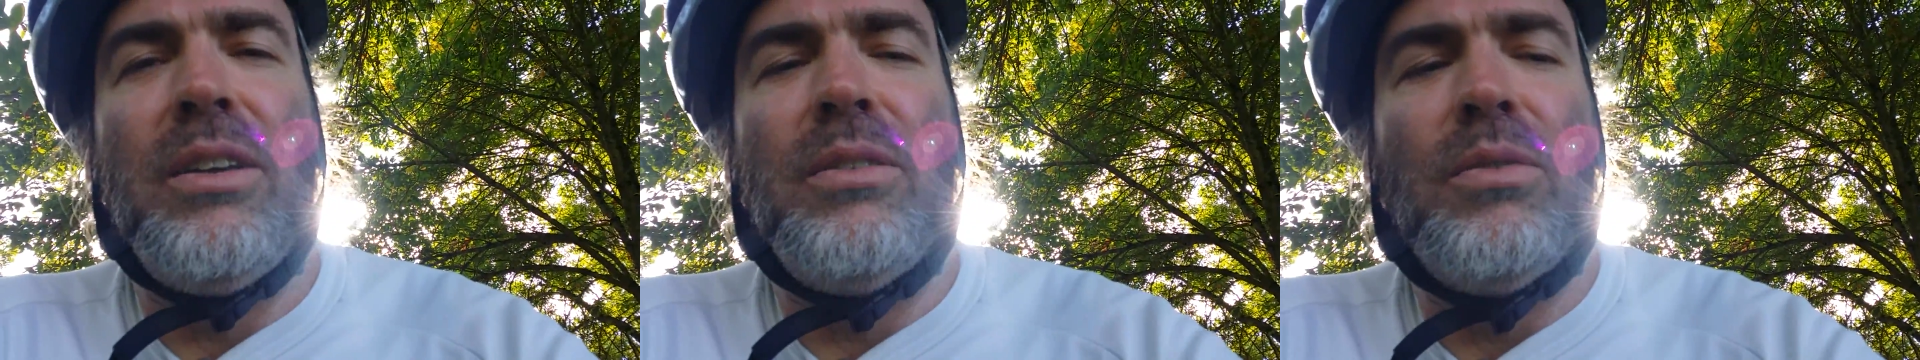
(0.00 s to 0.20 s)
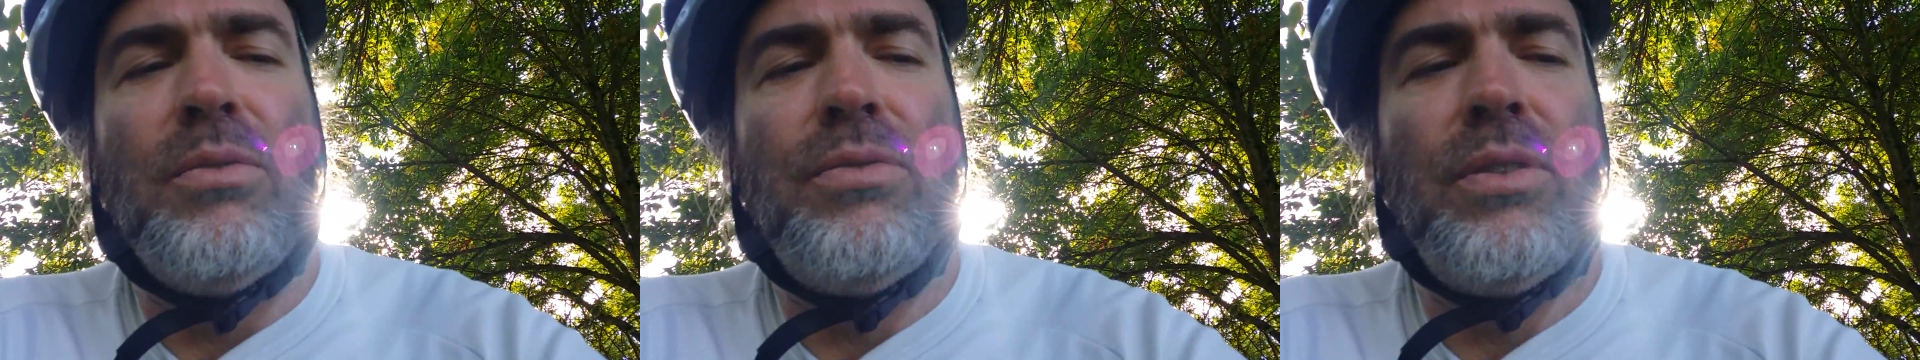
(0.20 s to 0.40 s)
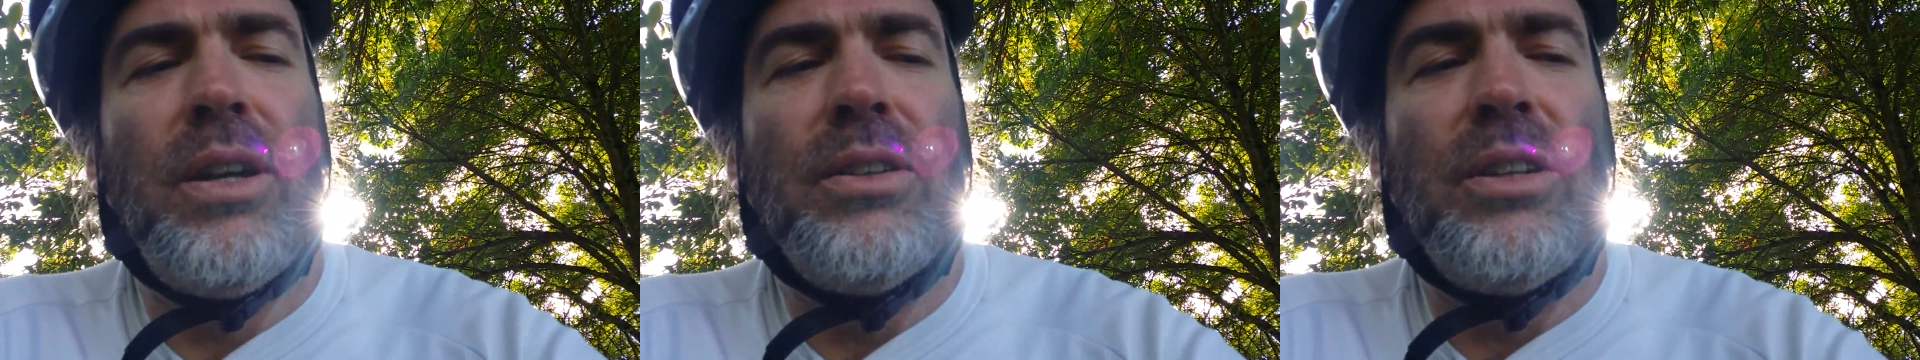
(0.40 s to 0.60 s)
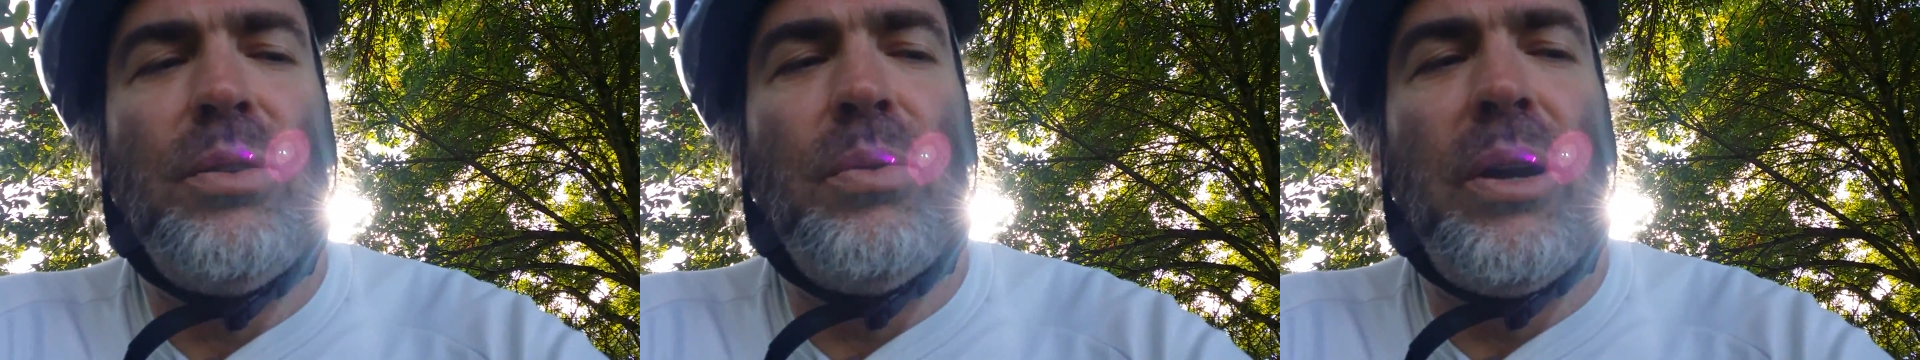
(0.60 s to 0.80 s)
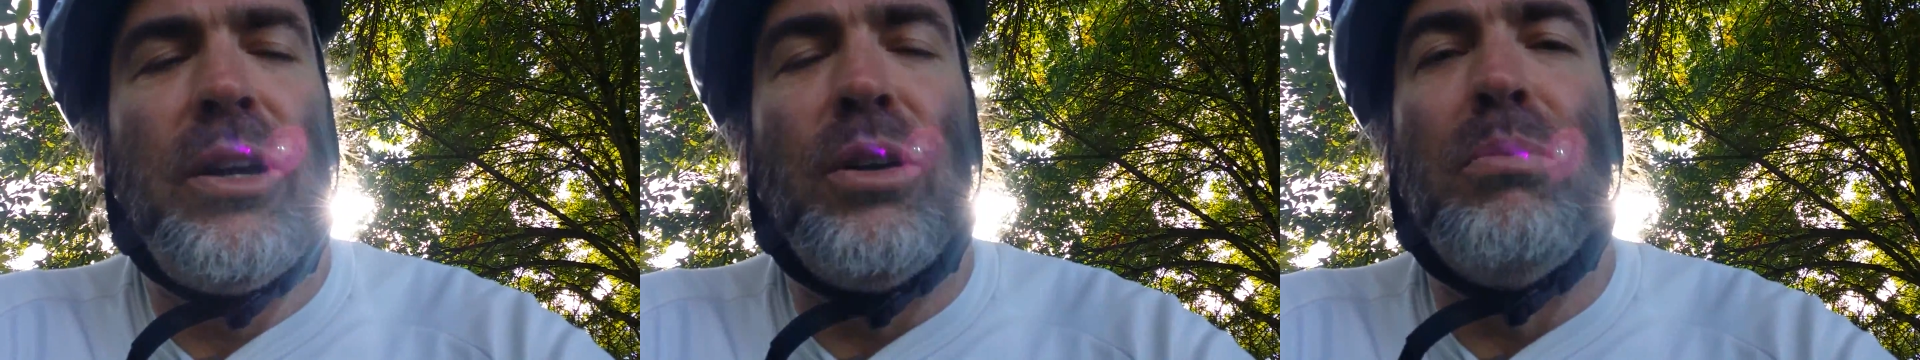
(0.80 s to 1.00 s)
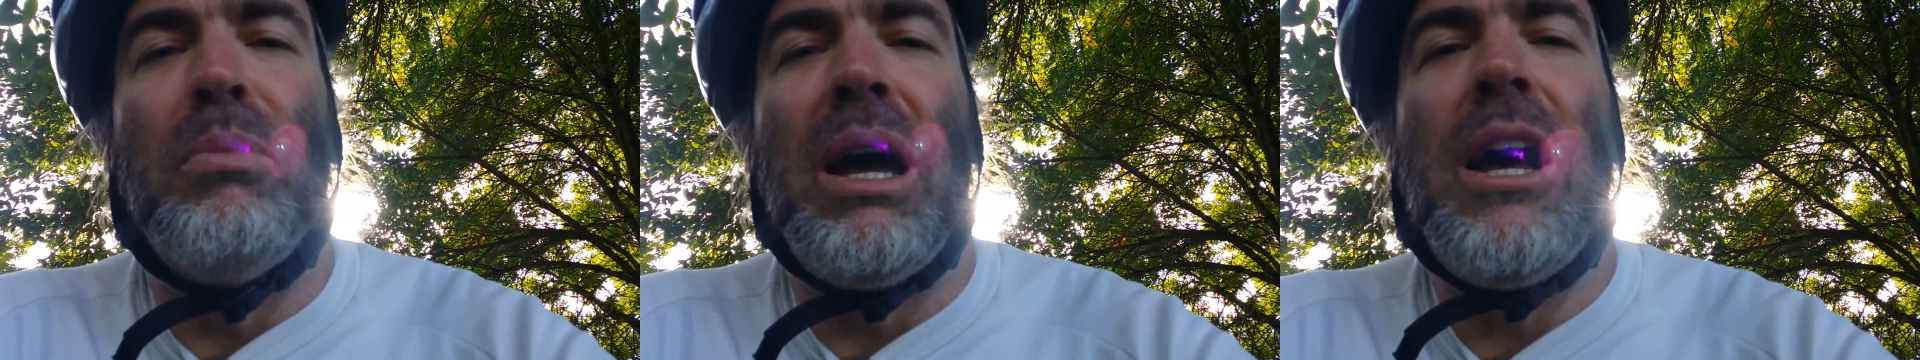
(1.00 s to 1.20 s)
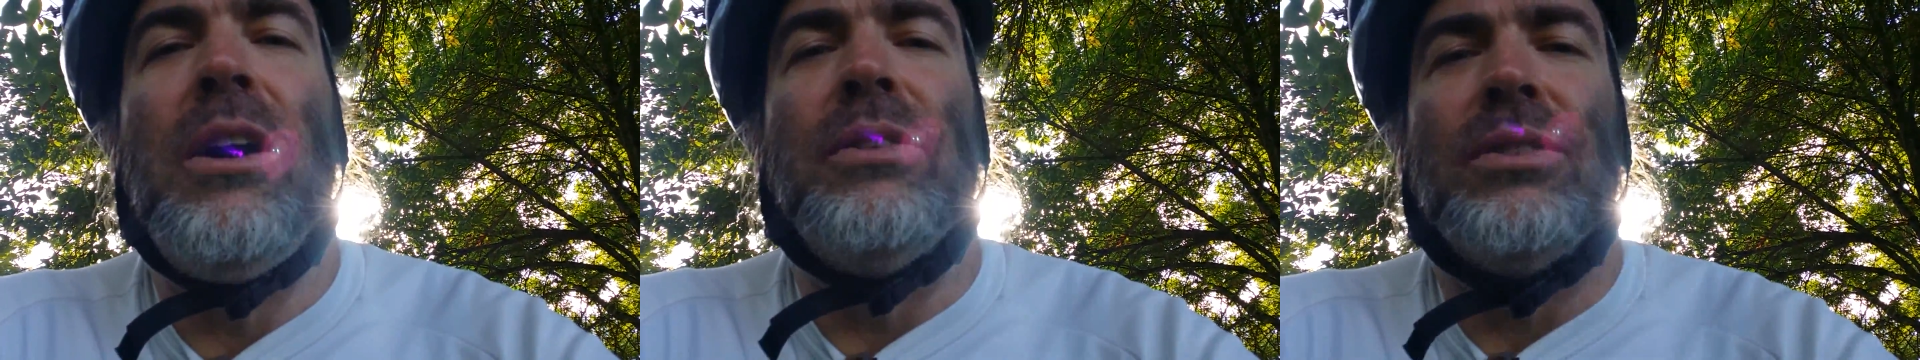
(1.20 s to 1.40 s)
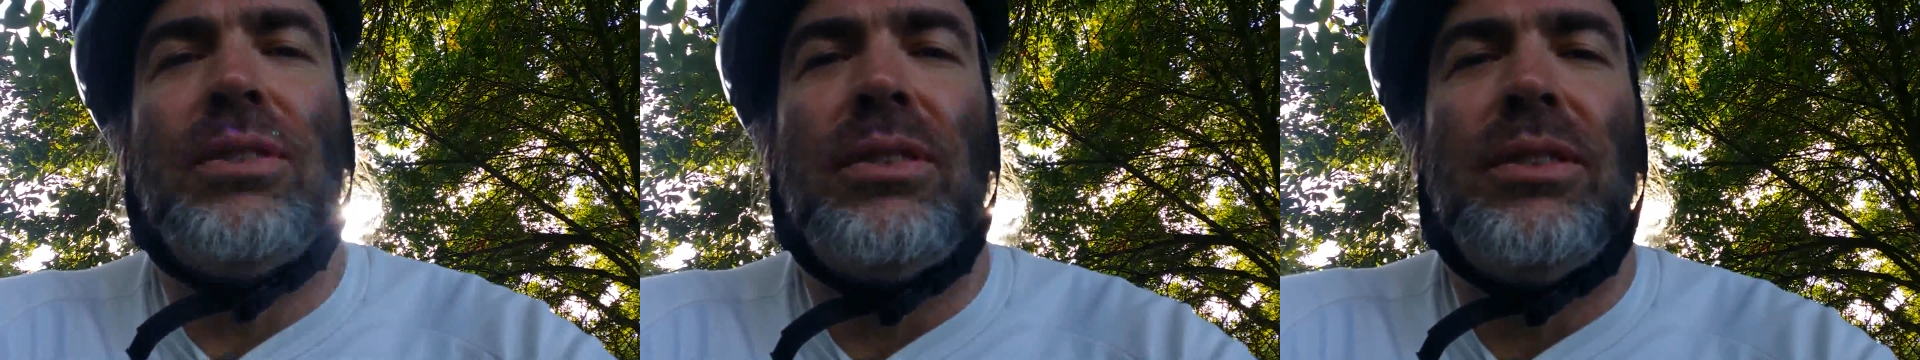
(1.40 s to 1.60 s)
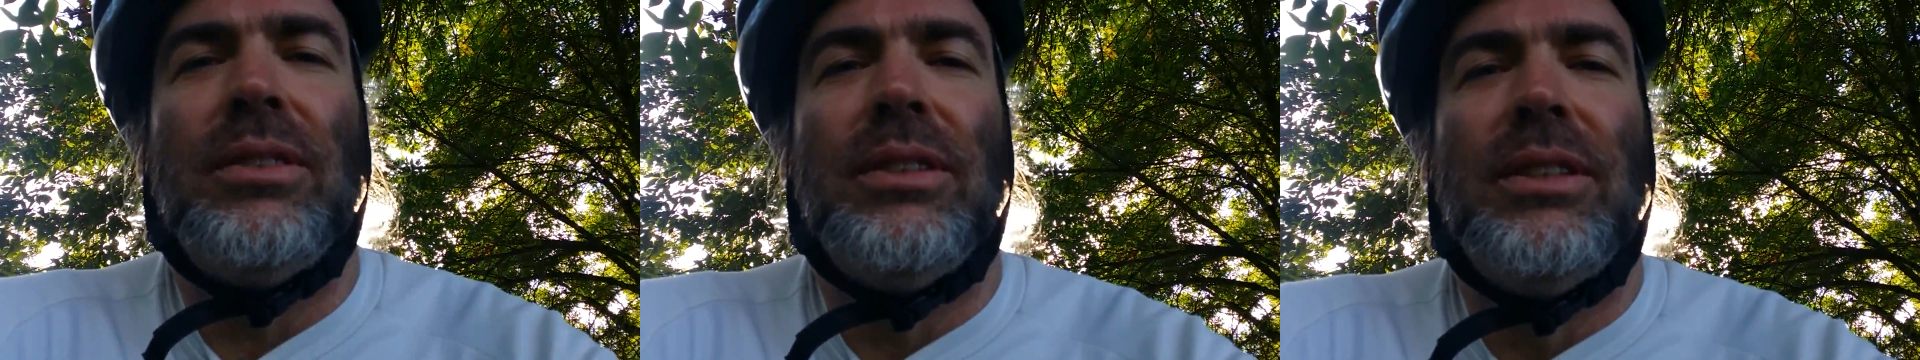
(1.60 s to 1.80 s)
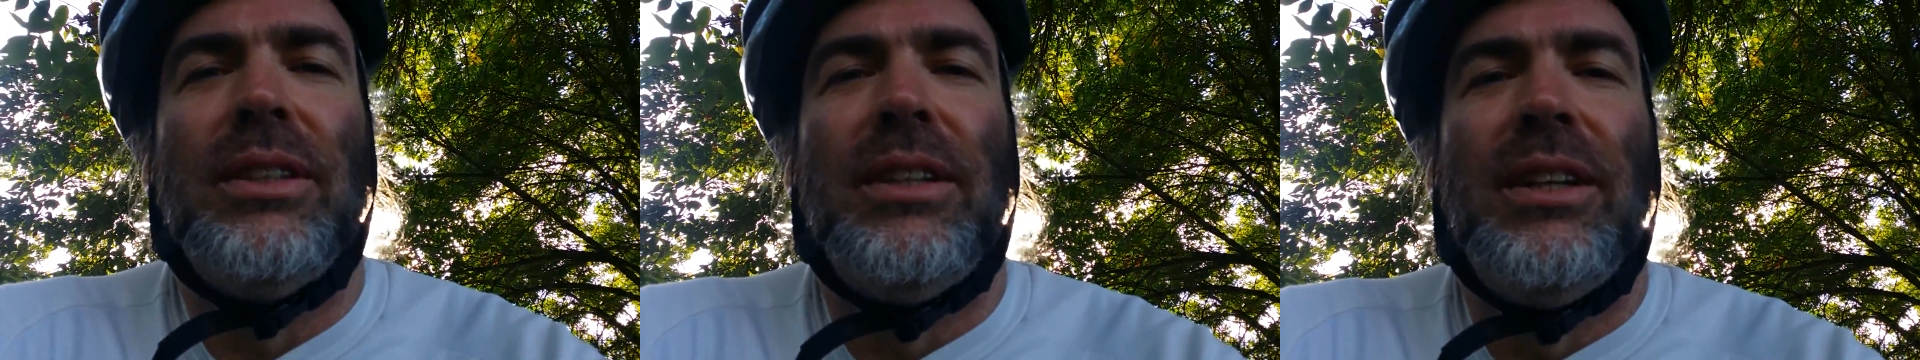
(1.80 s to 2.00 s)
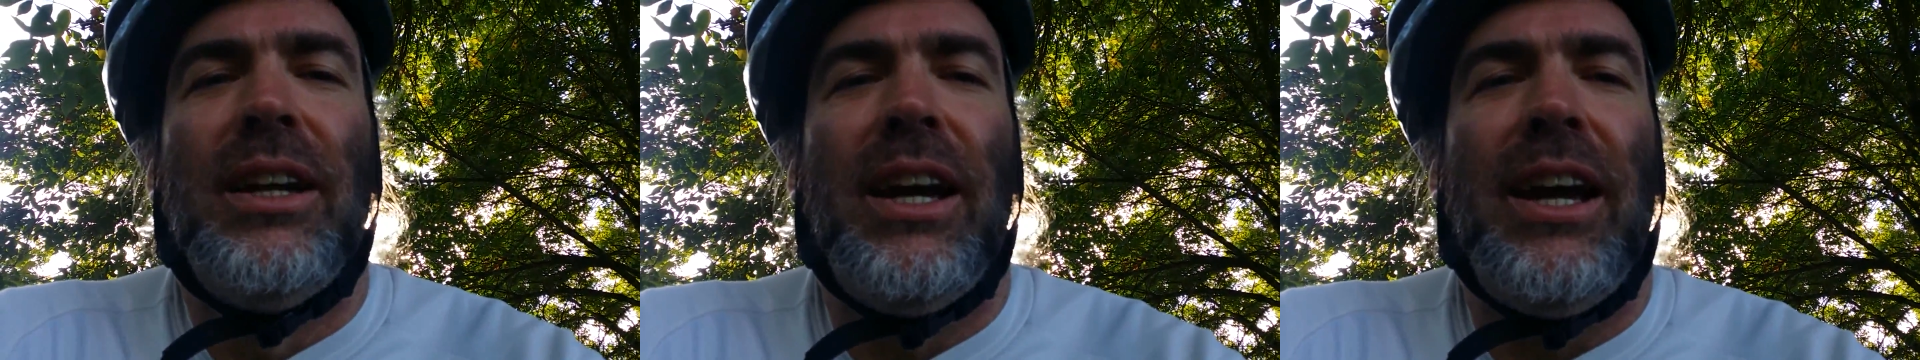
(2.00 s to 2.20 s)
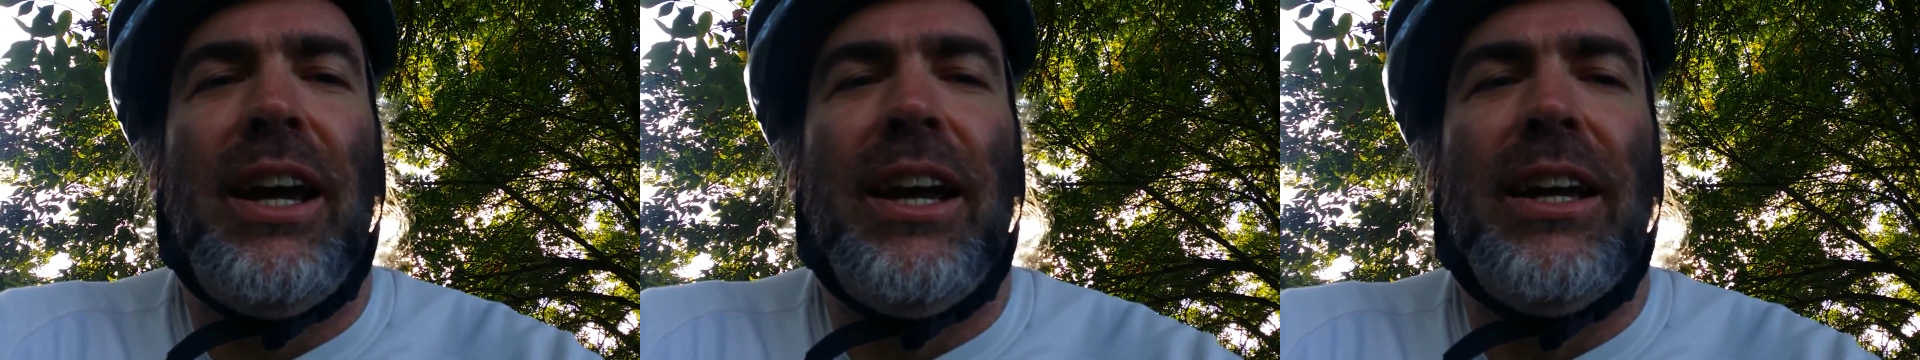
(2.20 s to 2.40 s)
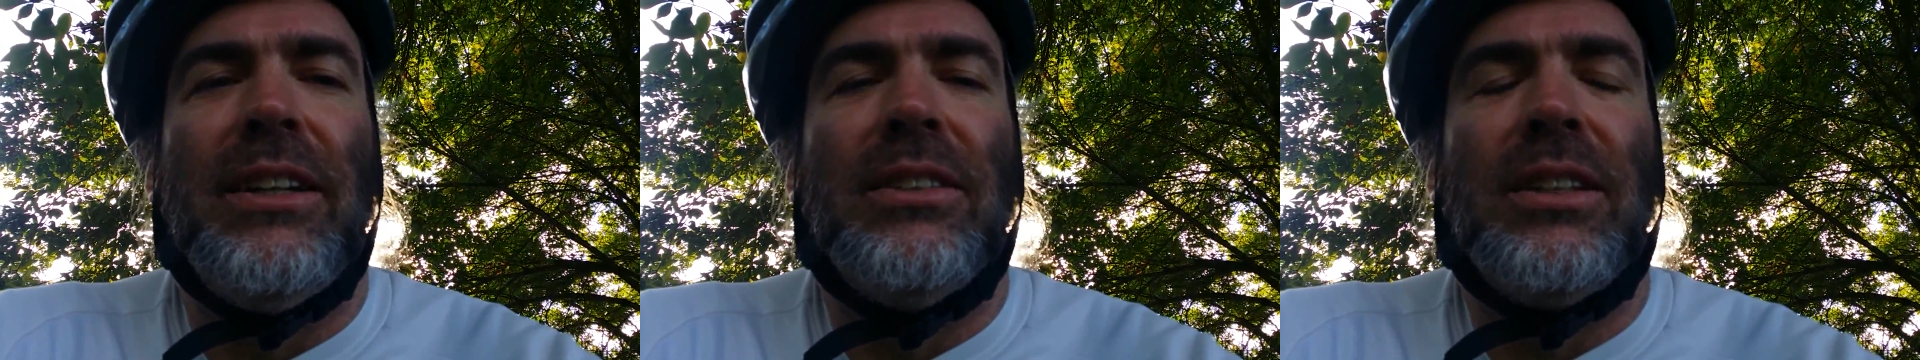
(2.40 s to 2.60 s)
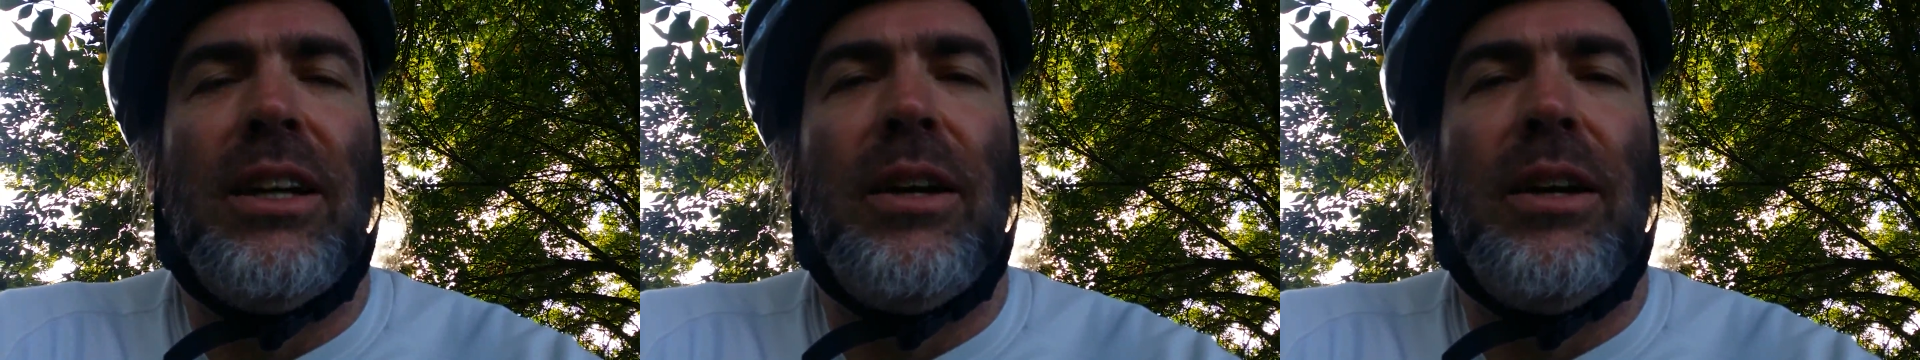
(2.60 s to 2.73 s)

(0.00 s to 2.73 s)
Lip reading: front derailleur mount, and